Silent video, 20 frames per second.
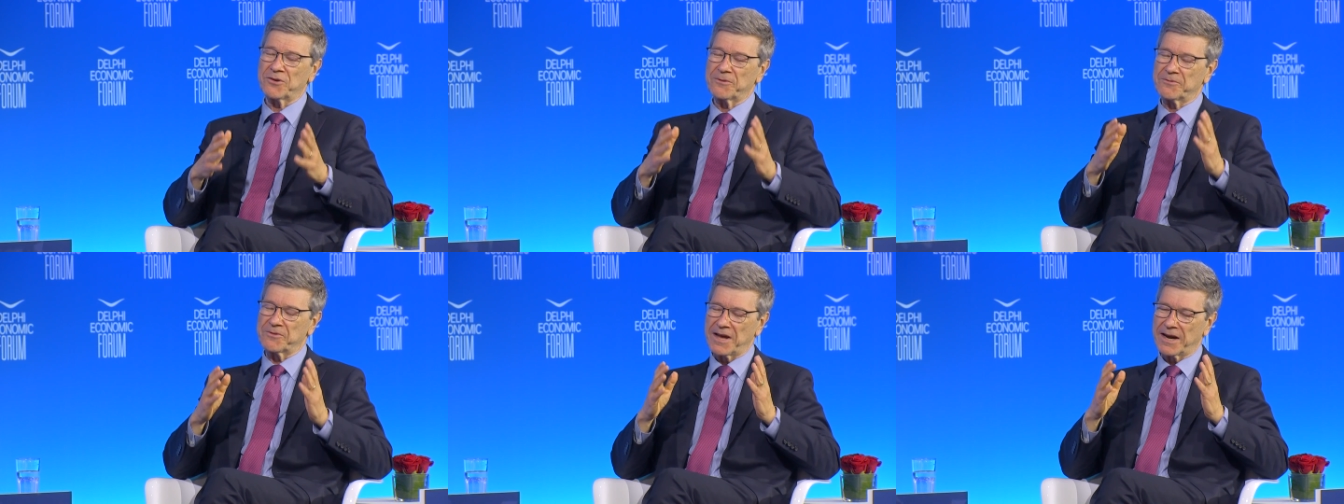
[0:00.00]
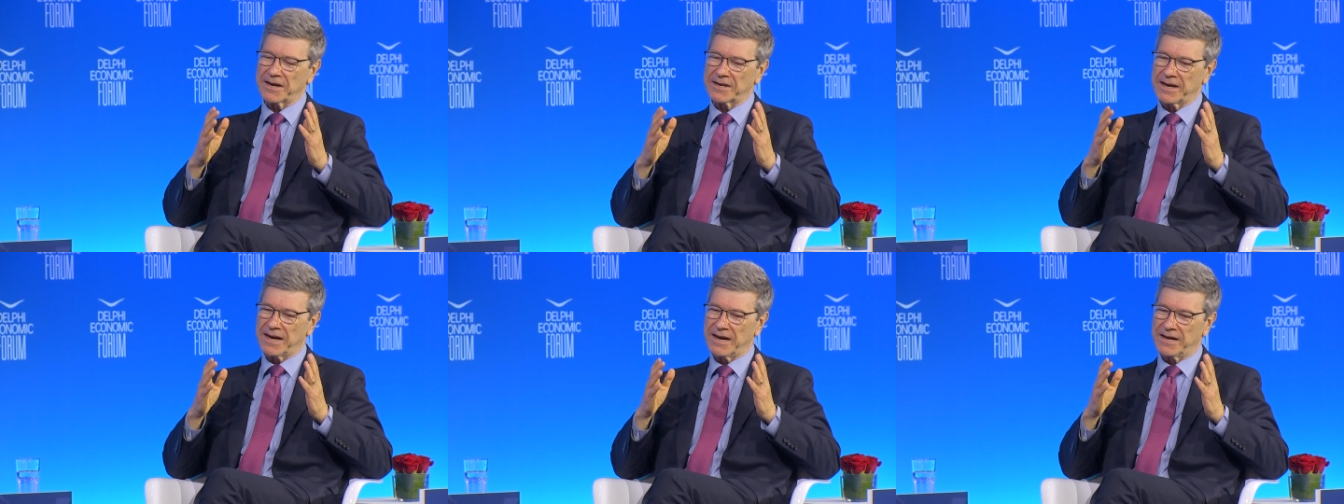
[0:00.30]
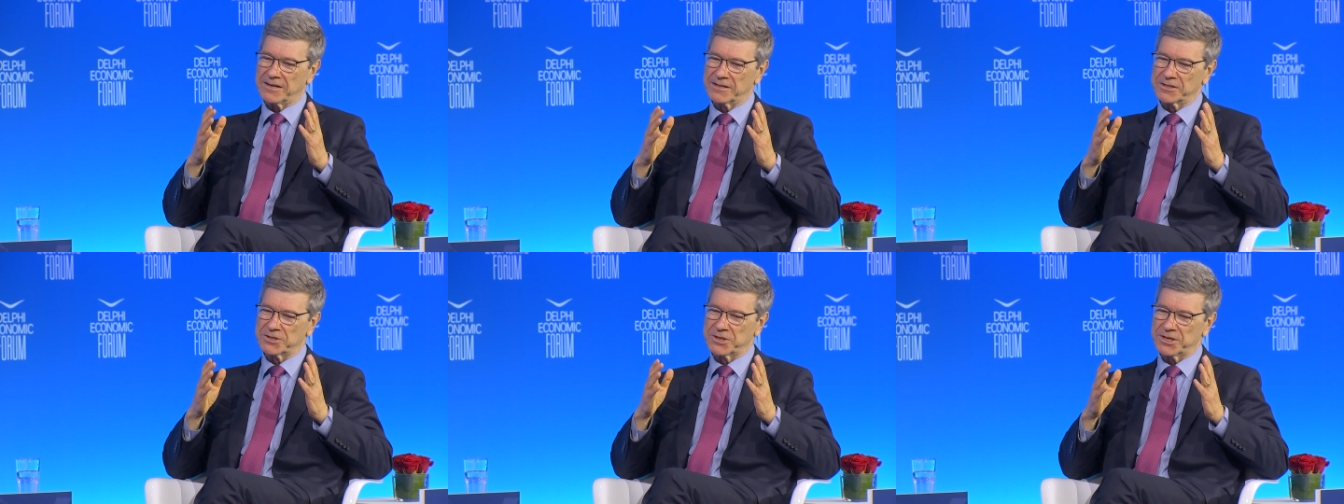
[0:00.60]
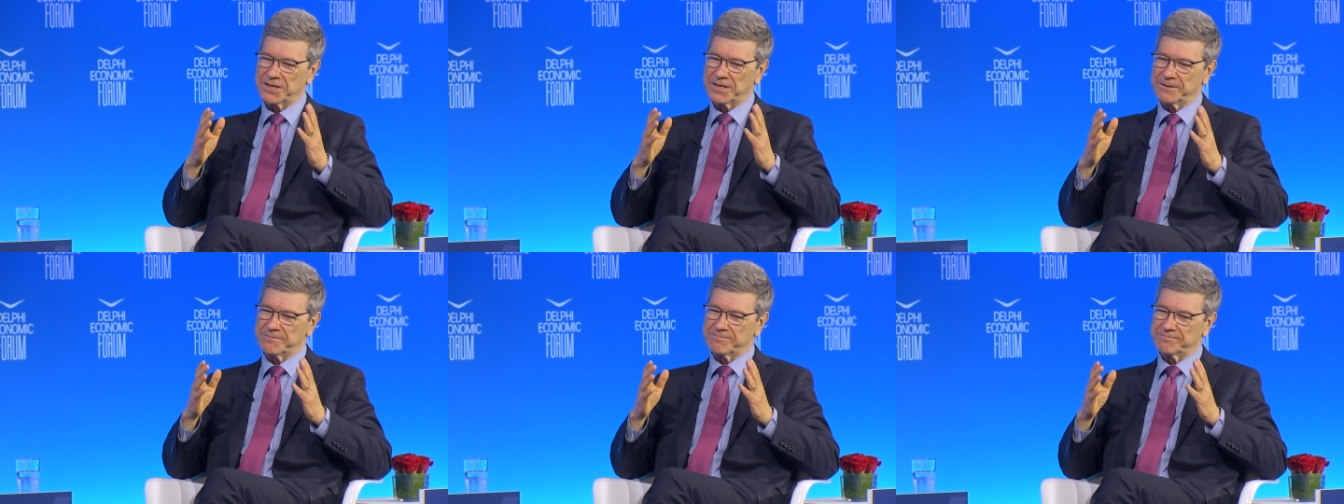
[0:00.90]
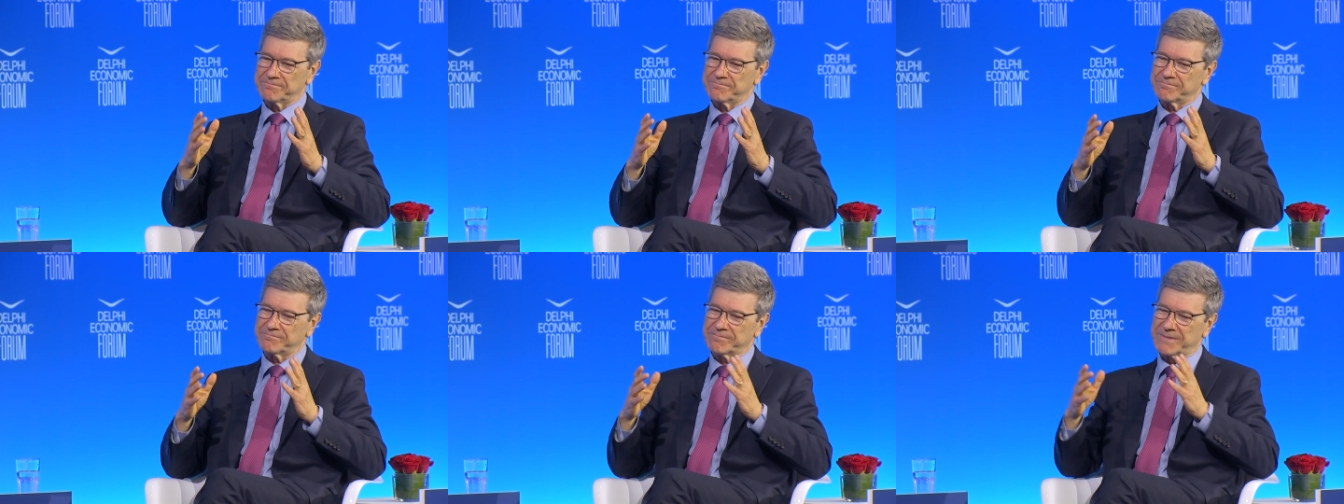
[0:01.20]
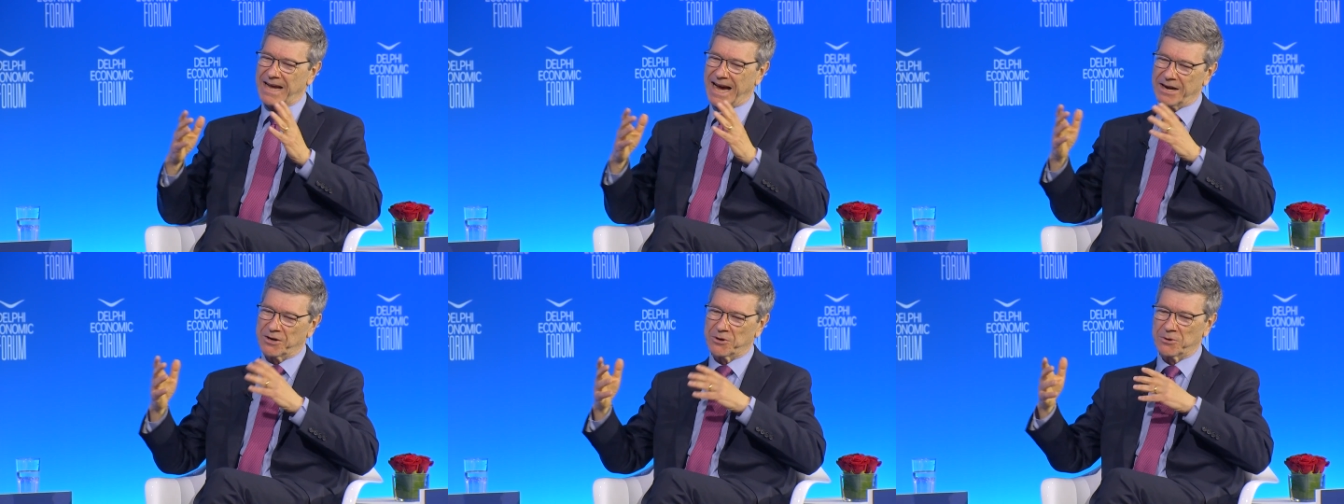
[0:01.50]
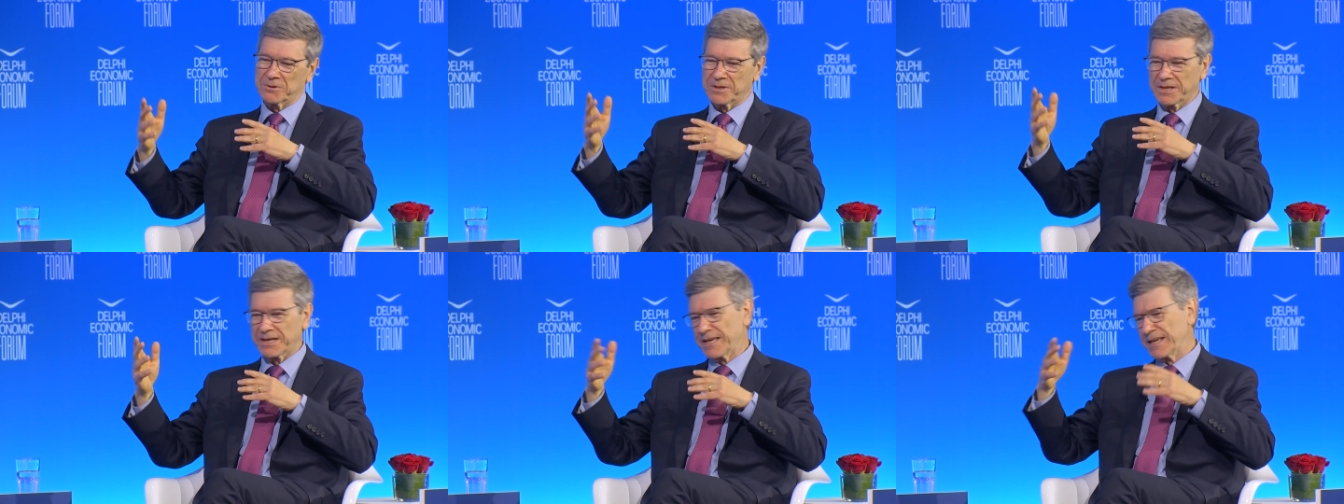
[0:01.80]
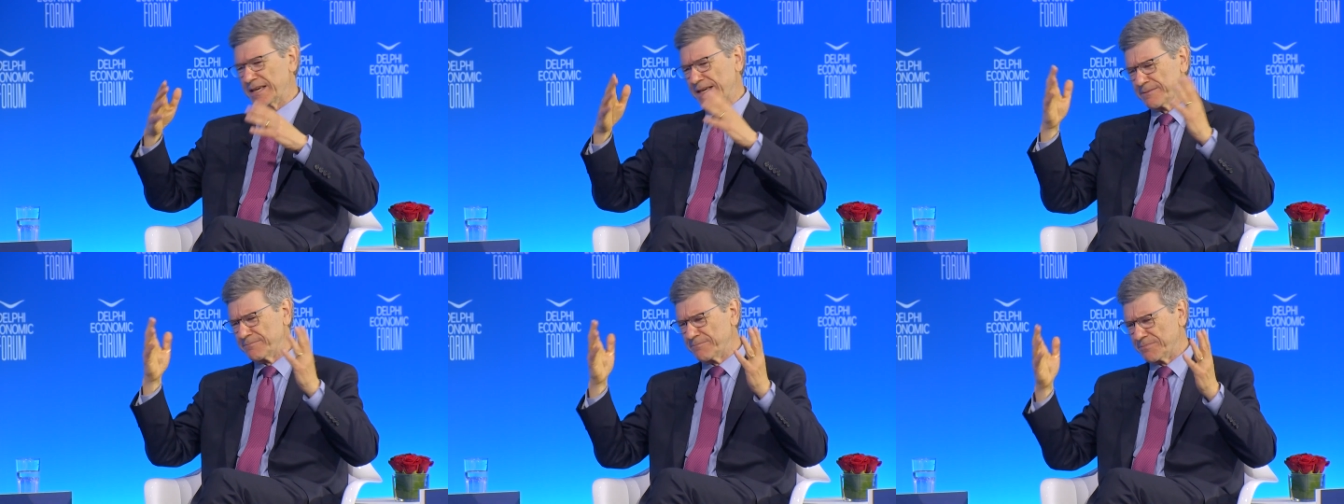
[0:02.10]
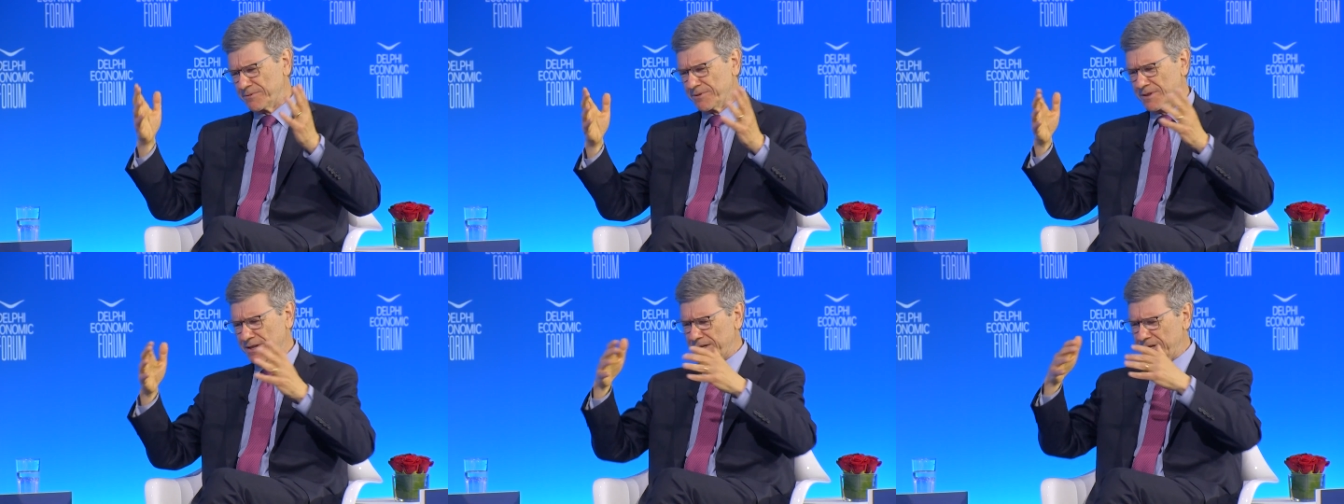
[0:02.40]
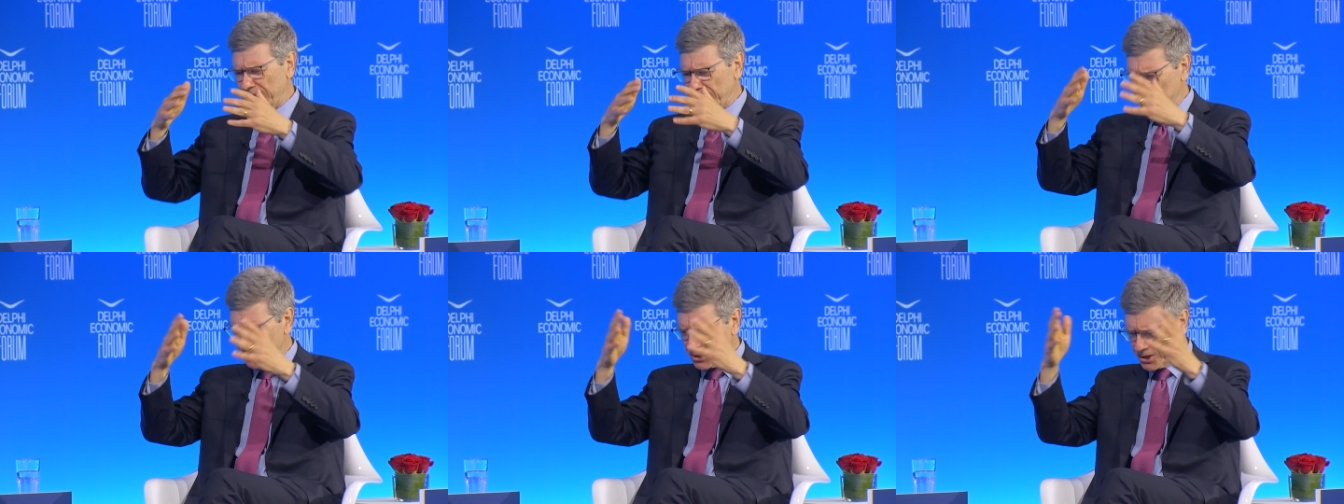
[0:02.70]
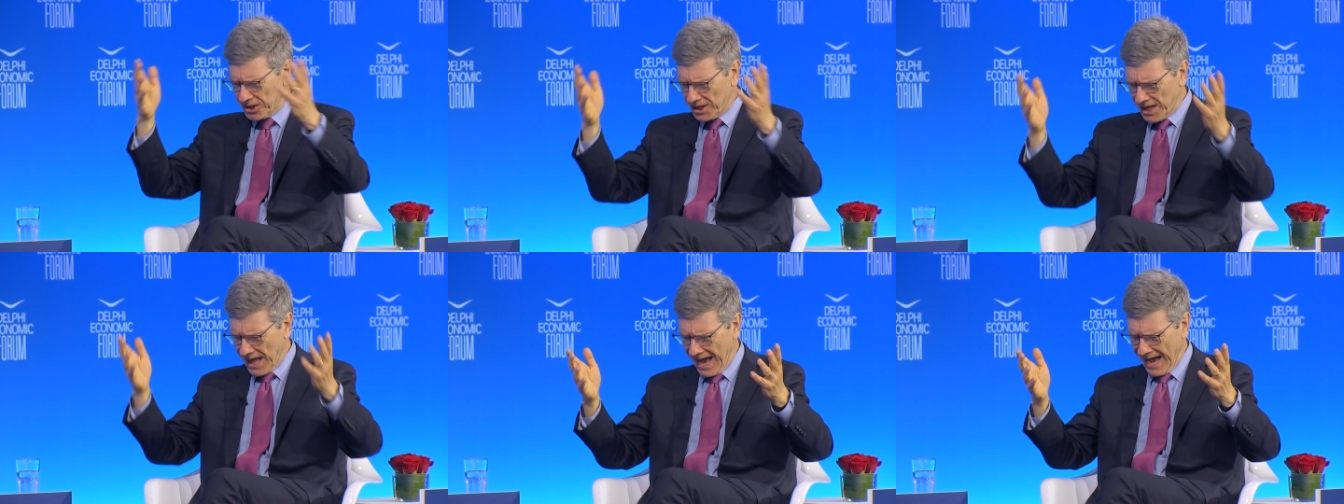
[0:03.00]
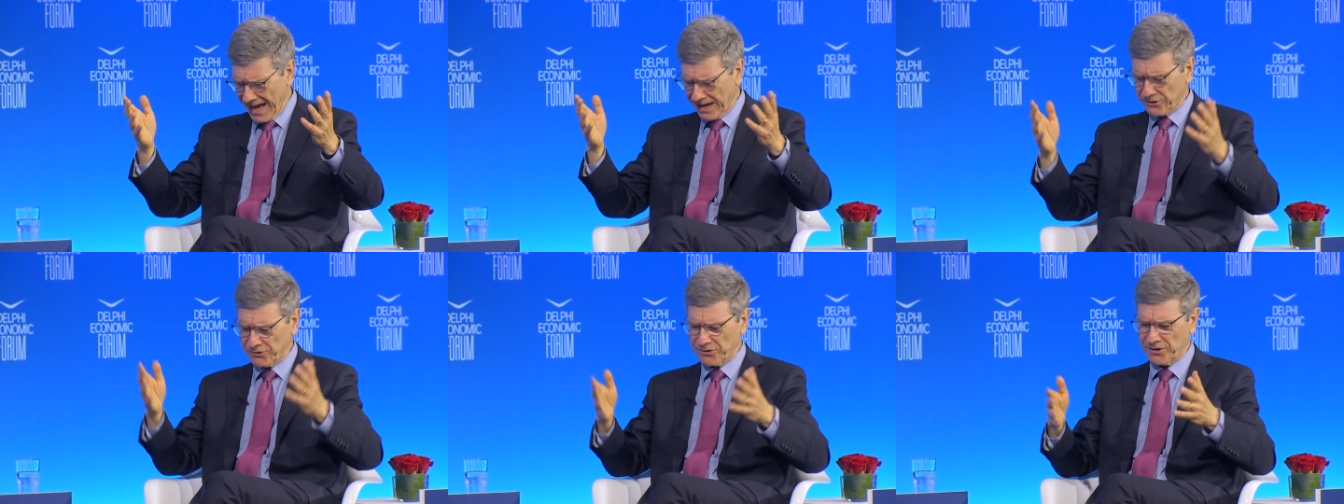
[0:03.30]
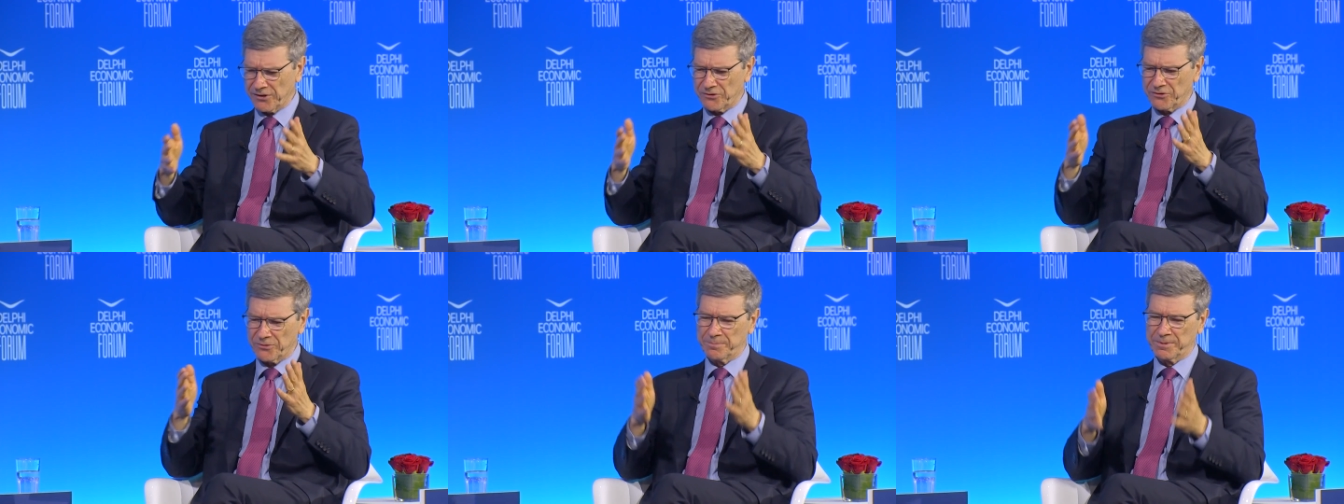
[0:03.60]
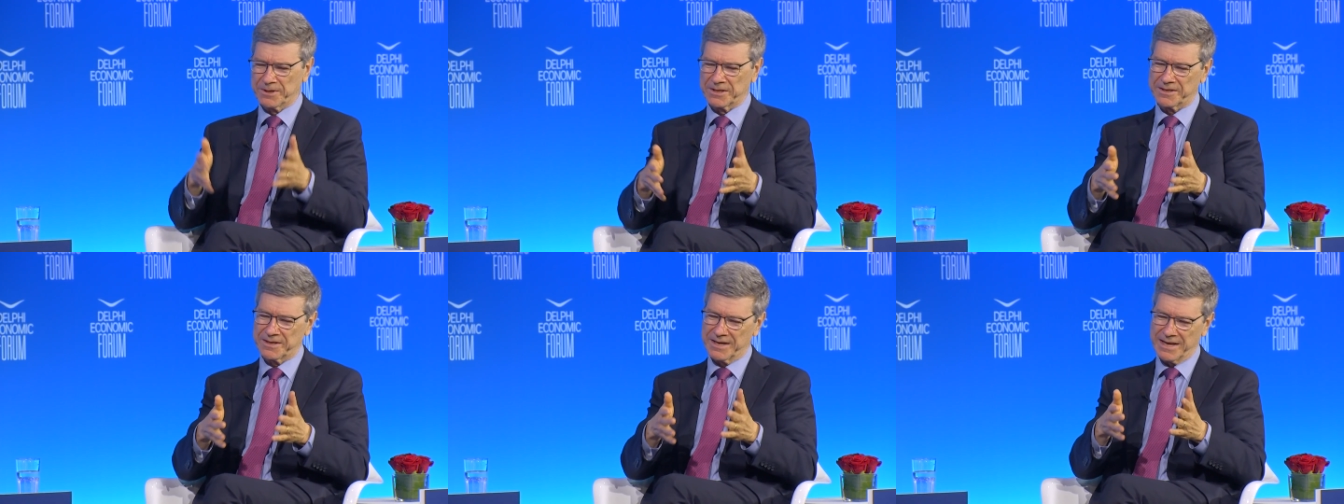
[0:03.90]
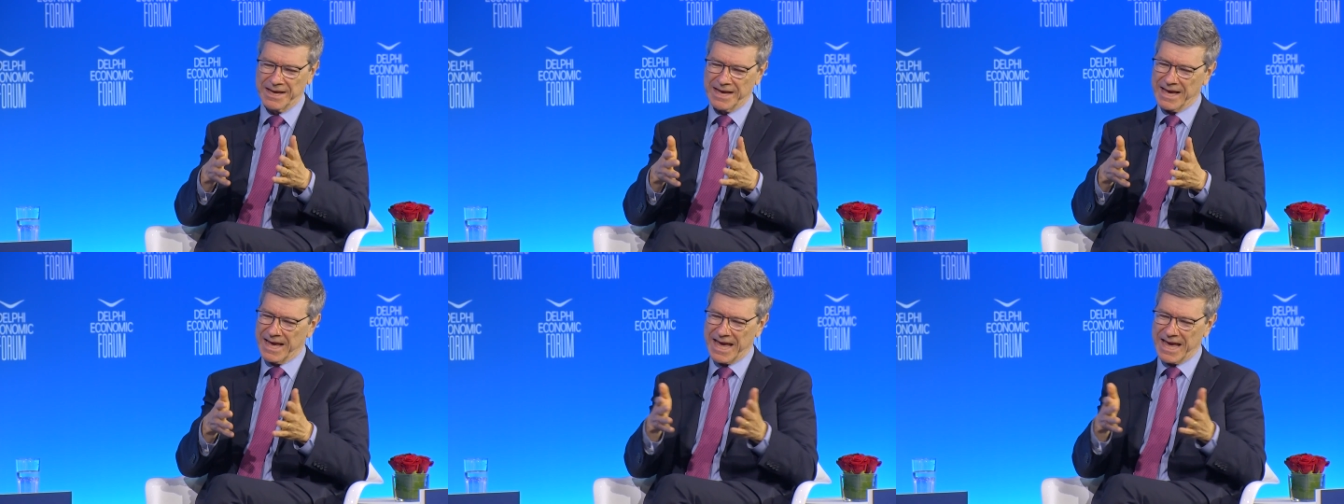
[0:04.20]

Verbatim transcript: of technology, not only in the digital access, but